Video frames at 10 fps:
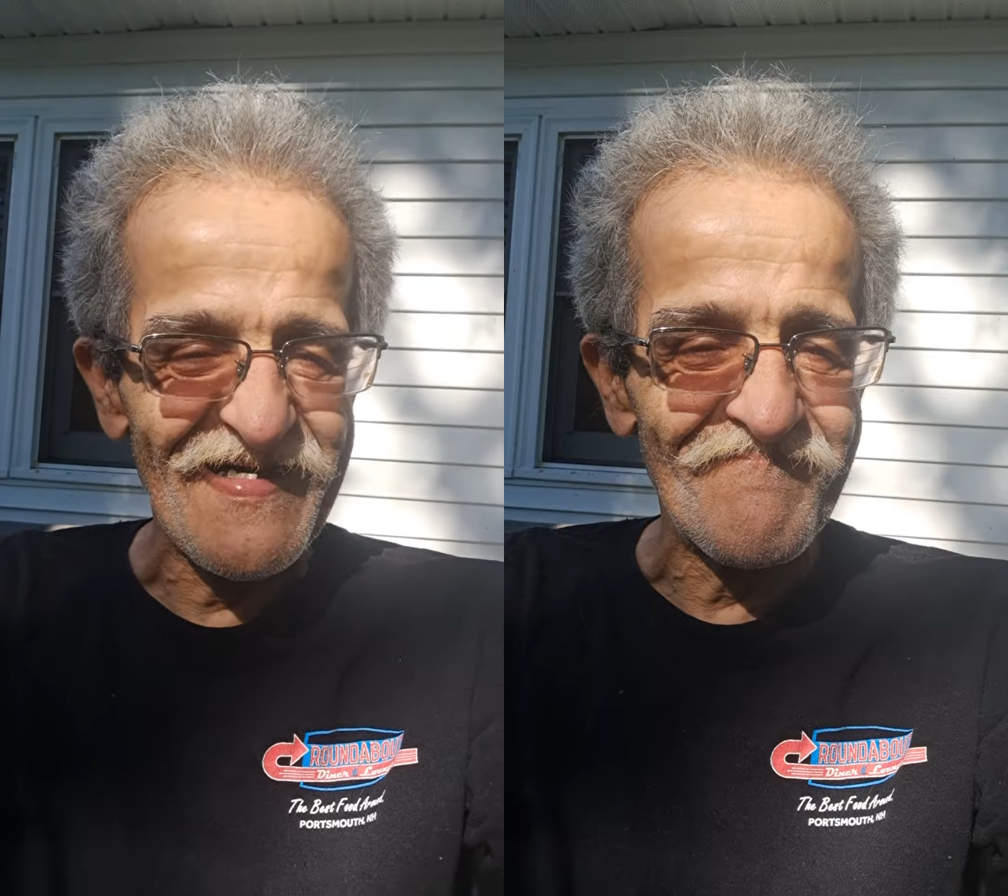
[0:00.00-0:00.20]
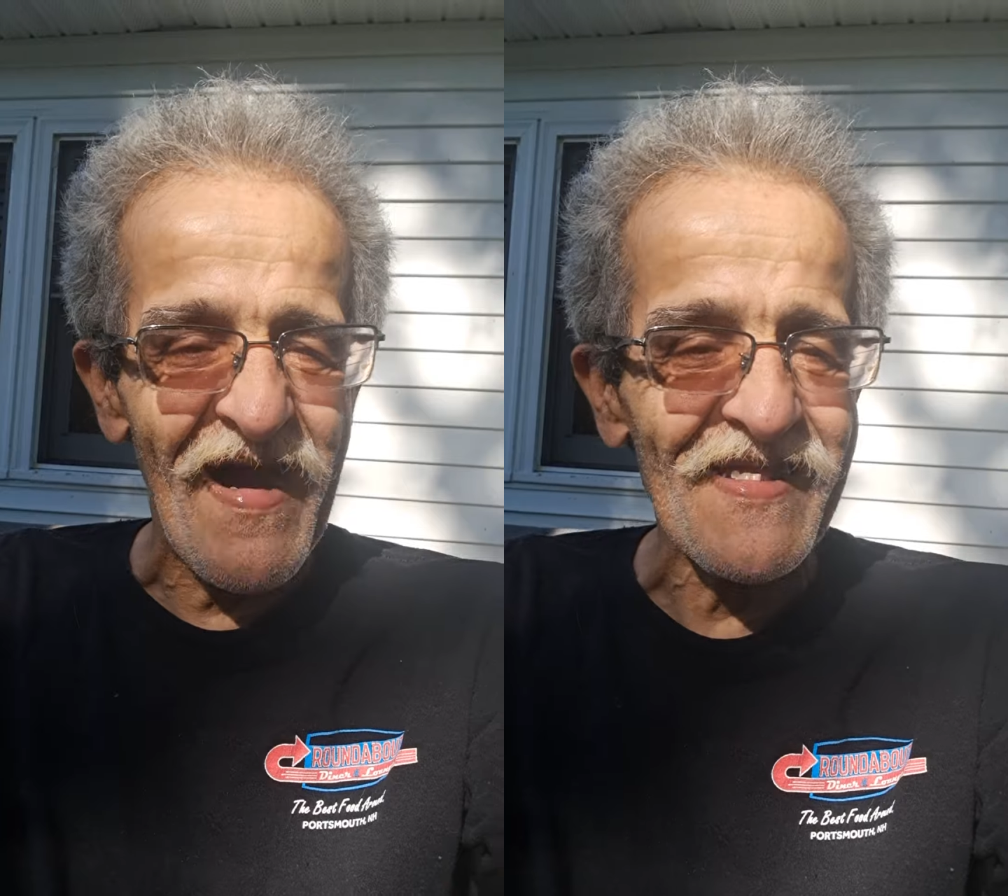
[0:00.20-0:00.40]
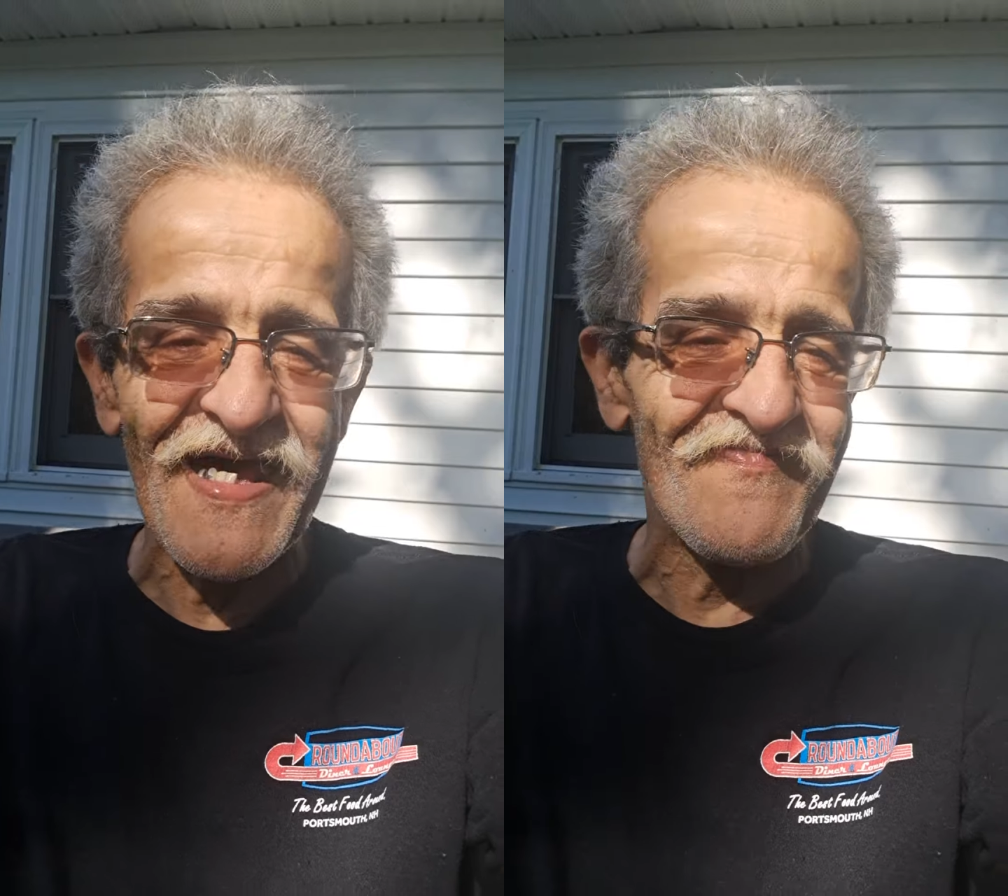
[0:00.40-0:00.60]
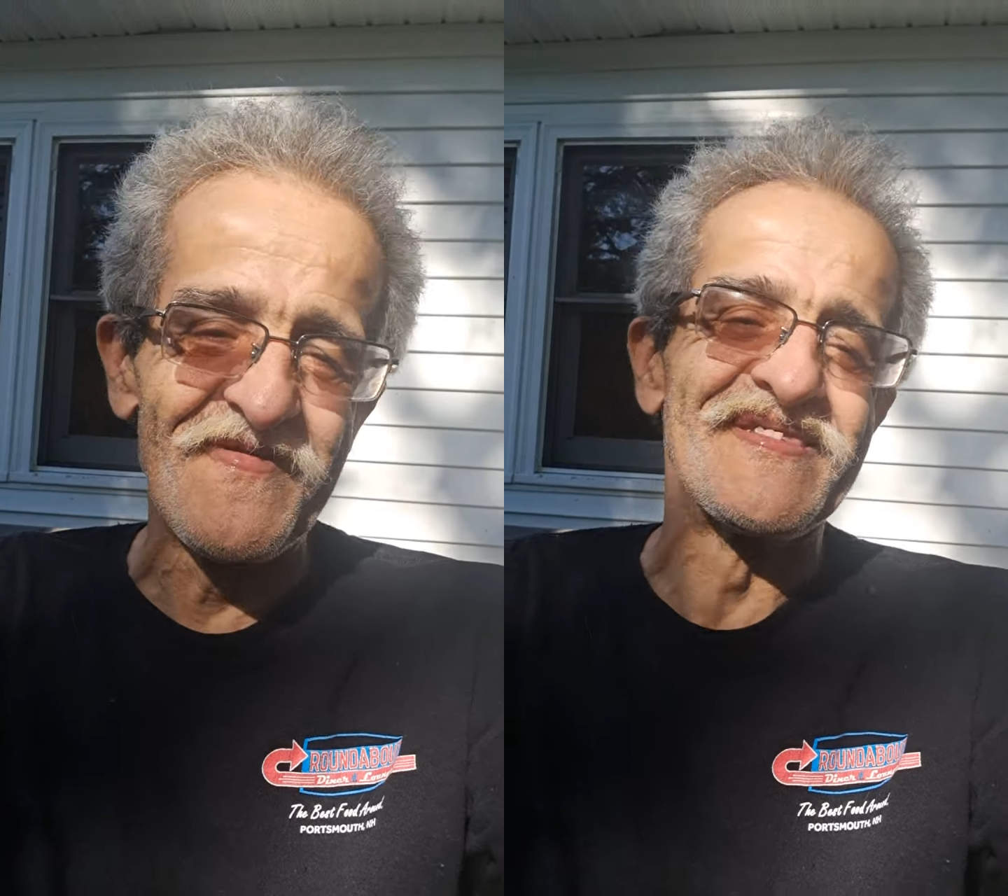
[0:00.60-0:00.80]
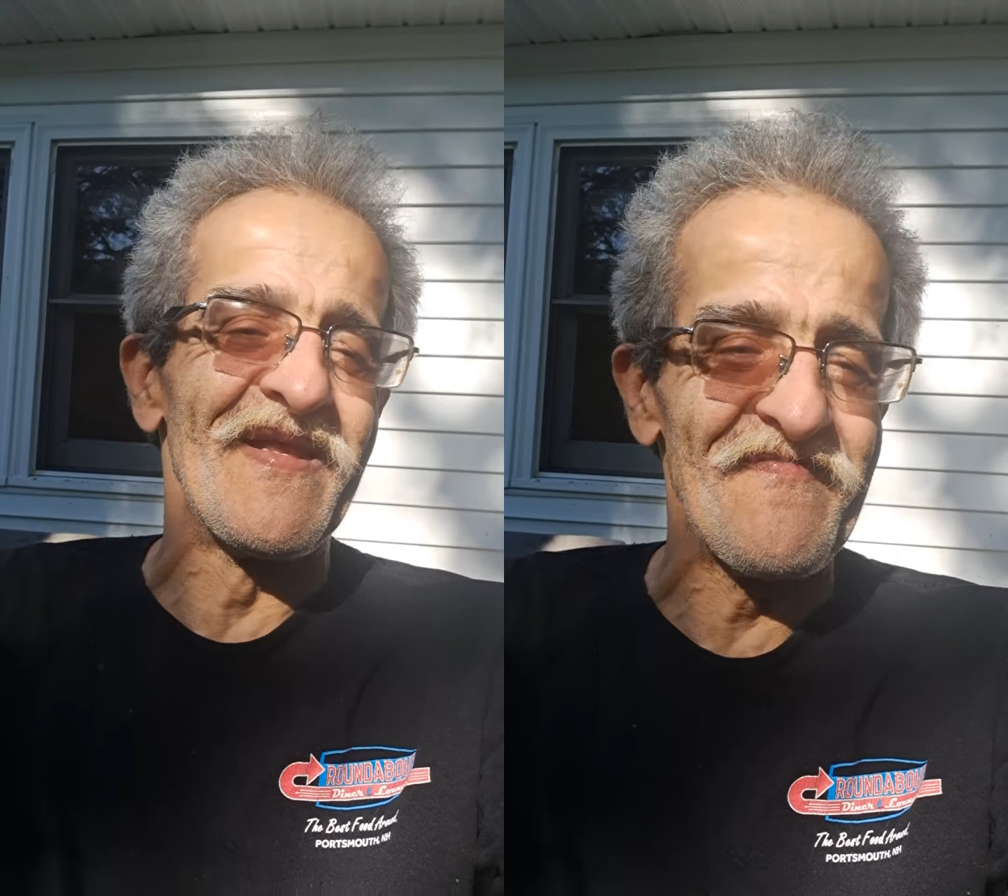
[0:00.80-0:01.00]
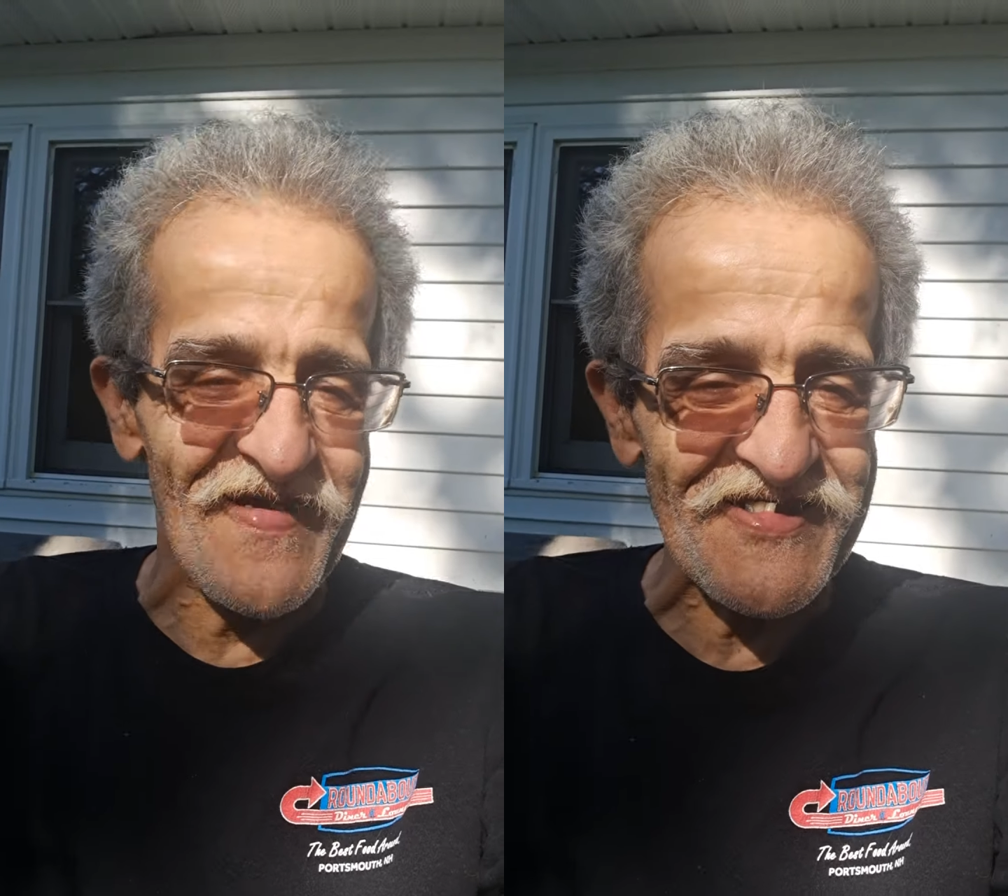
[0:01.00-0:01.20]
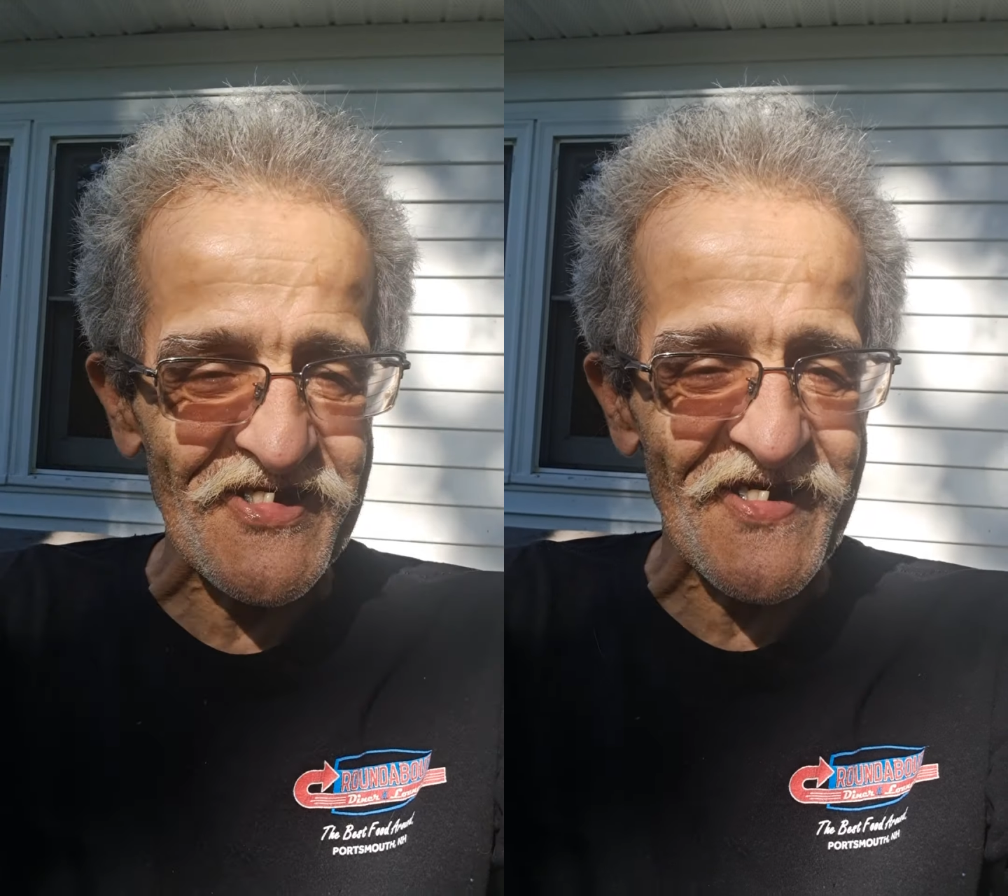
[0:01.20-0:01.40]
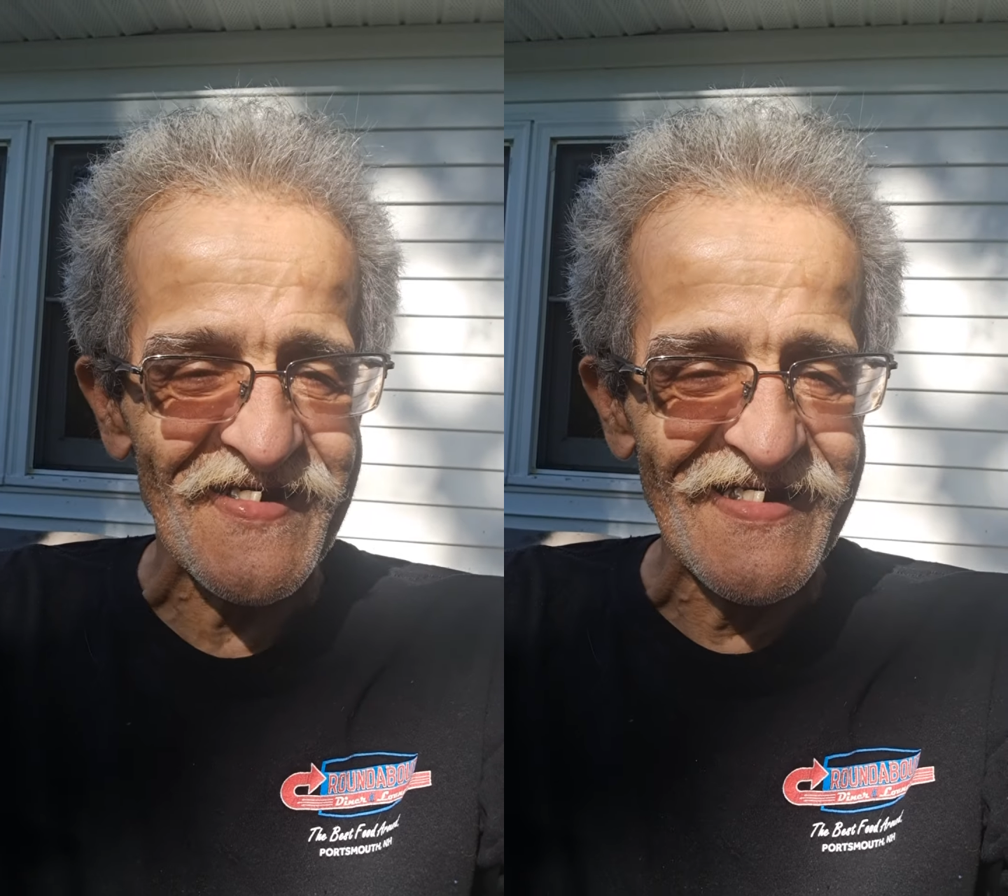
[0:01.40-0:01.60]
My life is an
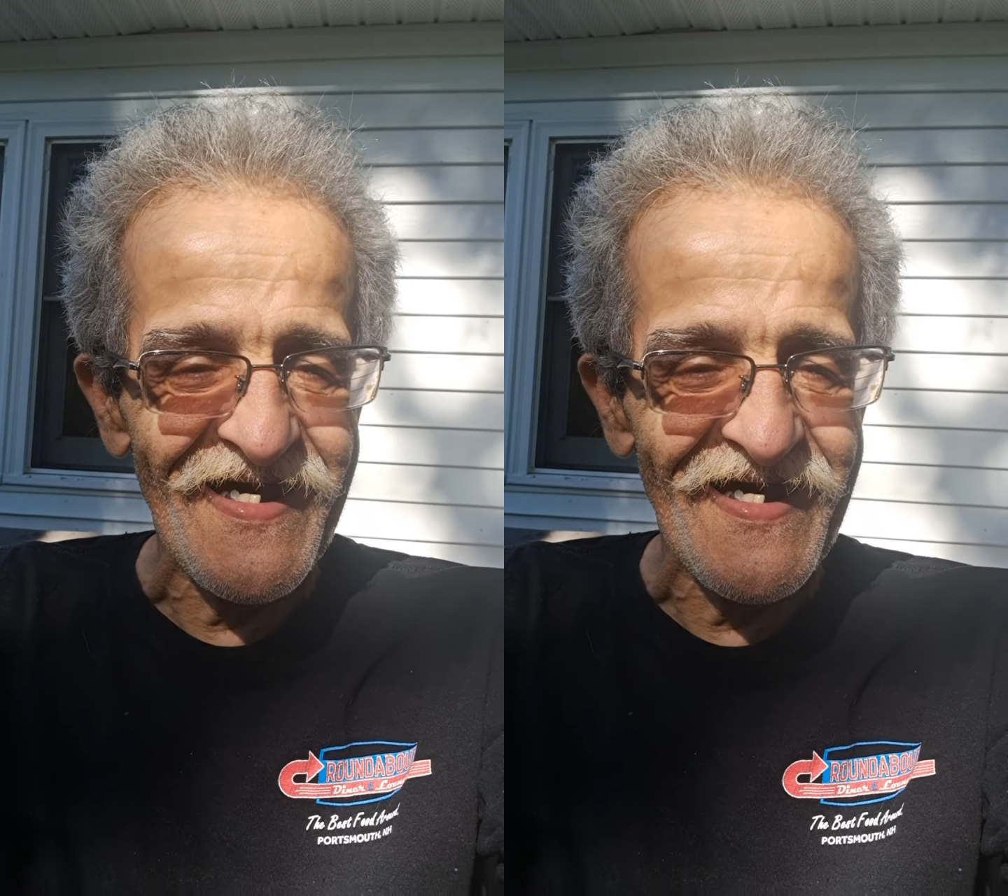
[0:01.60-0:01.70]
adventure.